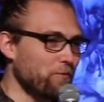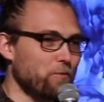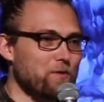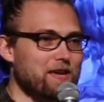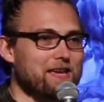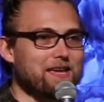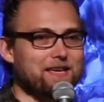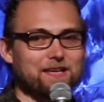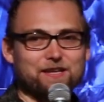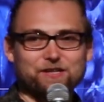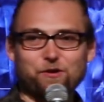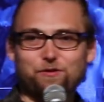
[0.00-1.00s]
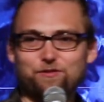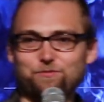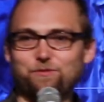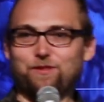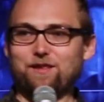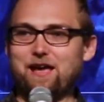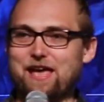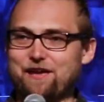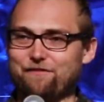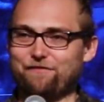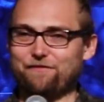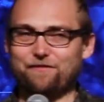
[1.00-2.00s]
We go through
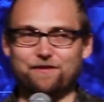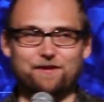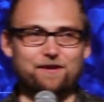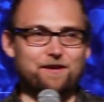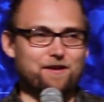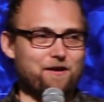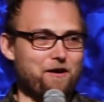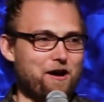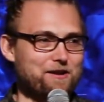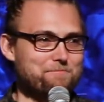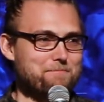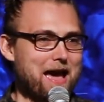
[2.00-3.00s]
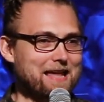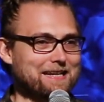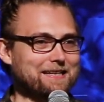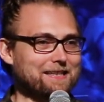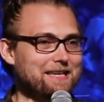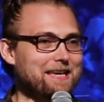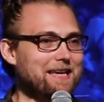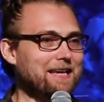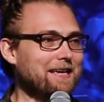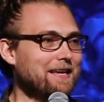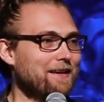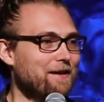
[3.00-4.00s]
life automatically.
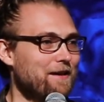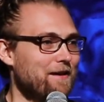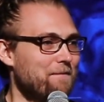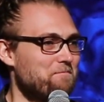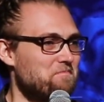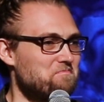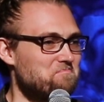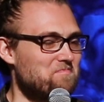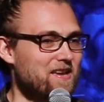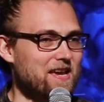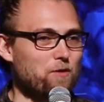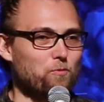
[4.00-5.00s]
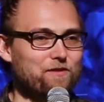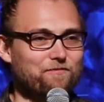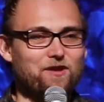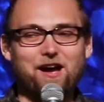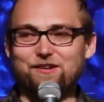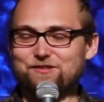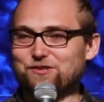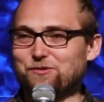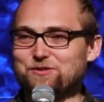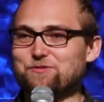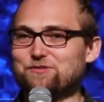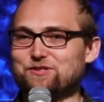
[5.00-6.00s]
We've gotten
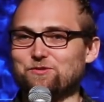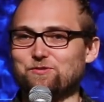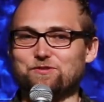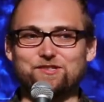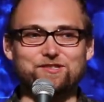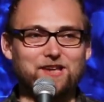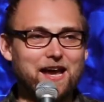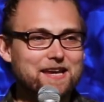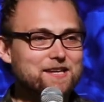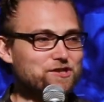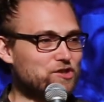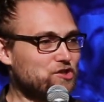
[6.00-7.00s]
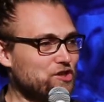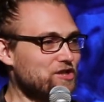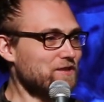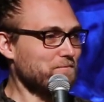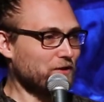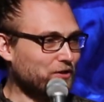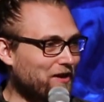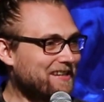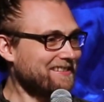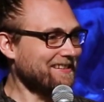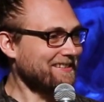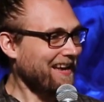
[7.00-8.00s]
so used to science just
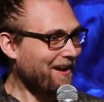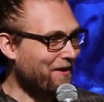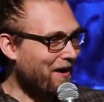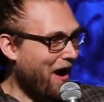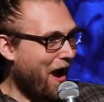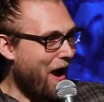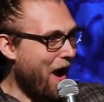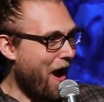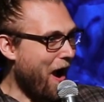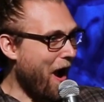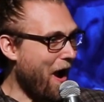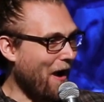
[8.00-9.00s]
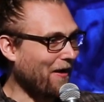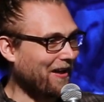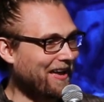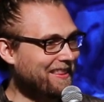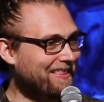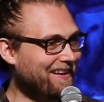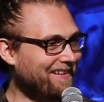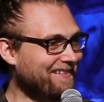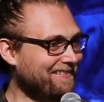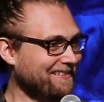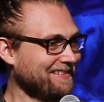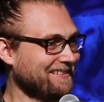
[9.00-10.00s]
progresses.
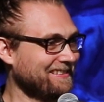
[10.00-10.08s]
Hello.